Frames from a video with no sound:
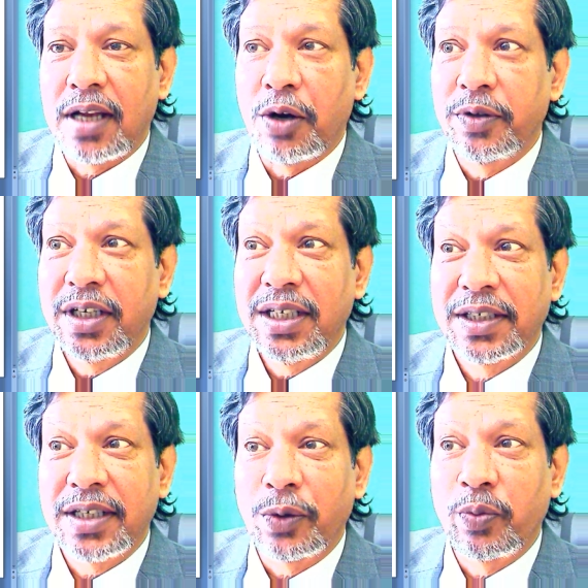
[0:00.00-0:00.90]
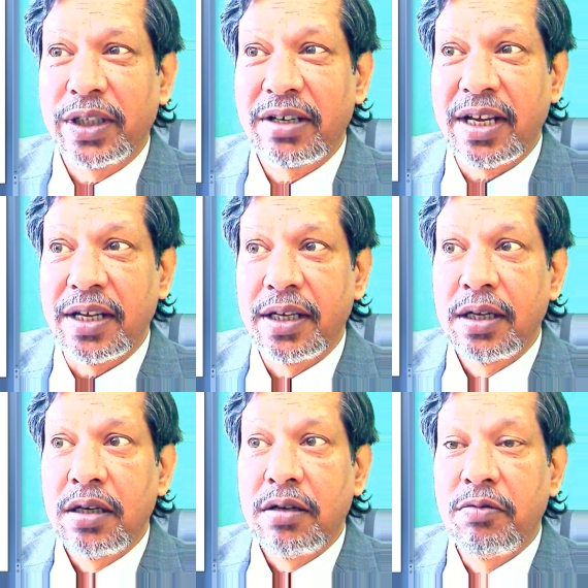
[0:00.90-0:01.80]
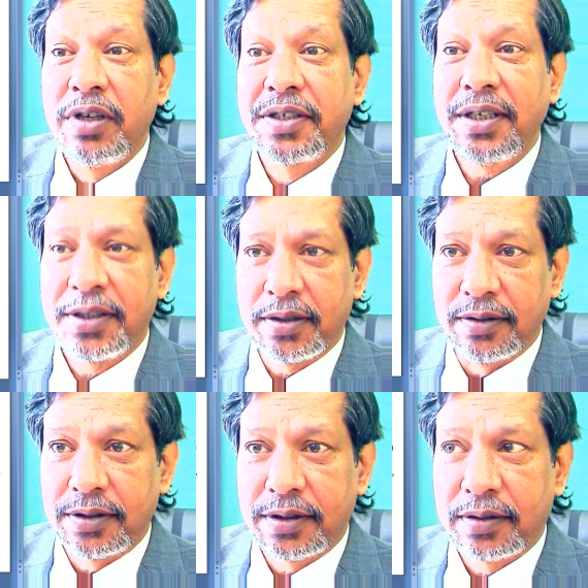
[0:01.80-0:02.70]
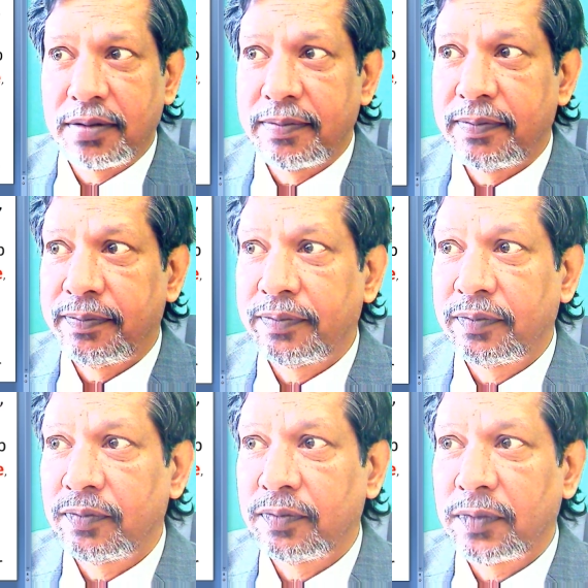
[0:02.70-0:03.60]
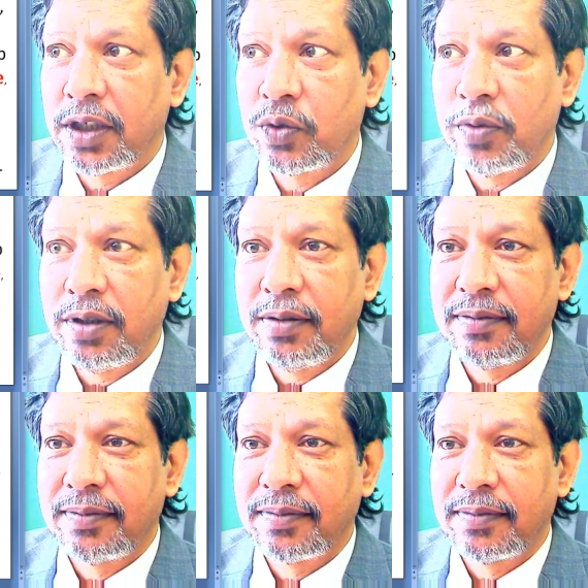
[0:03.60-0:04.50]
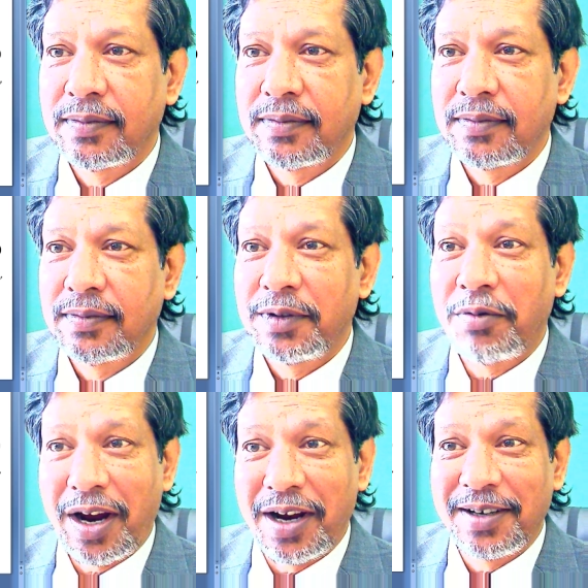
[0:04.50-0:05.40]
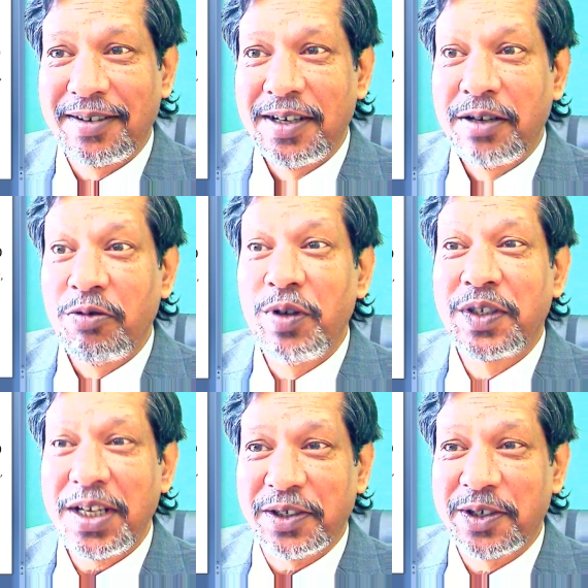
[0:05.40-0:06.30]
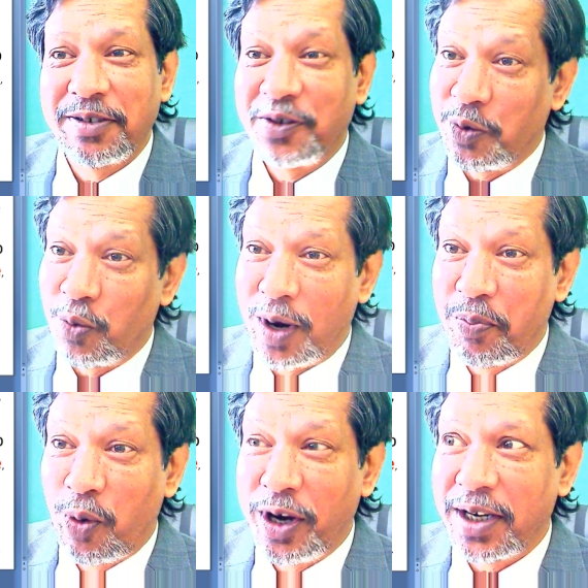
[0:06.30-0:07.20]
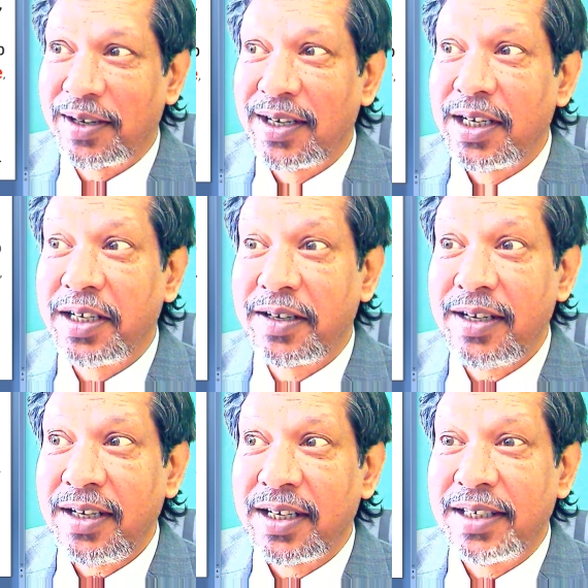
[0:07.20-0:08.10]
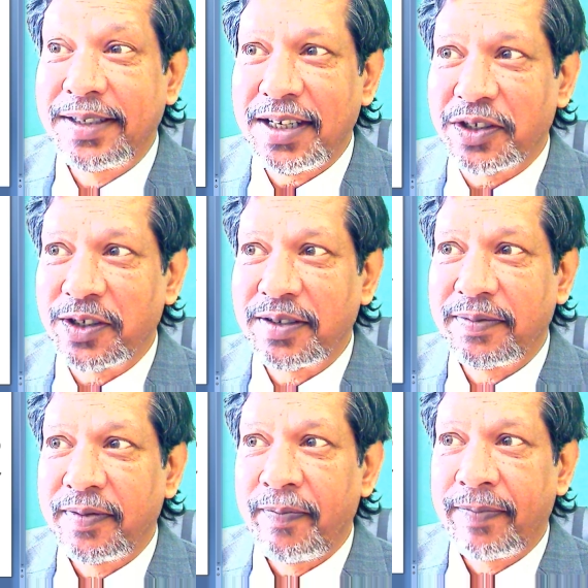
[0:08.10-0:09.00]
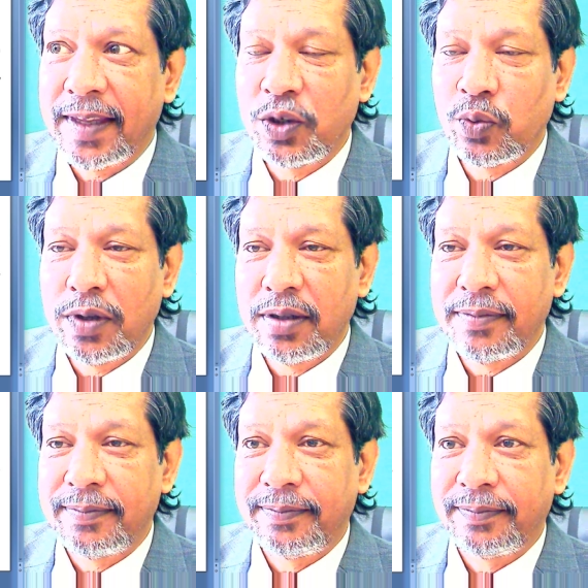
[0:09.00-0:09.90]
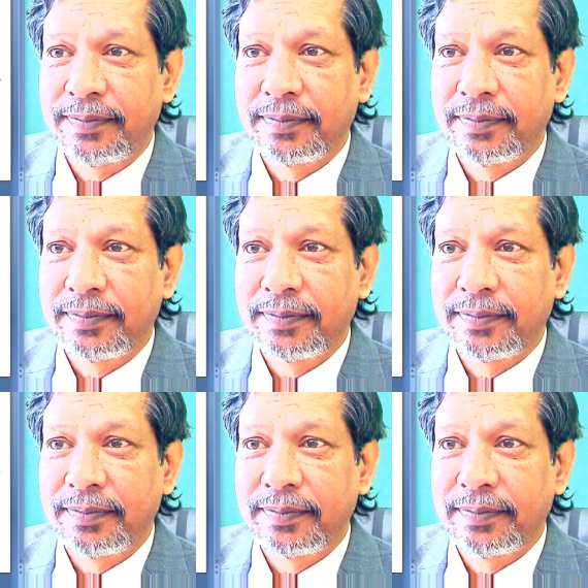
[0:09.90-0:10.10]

This louder, start with re. Resistance. This one. Right. Resist. So 1 point. Resist. This one.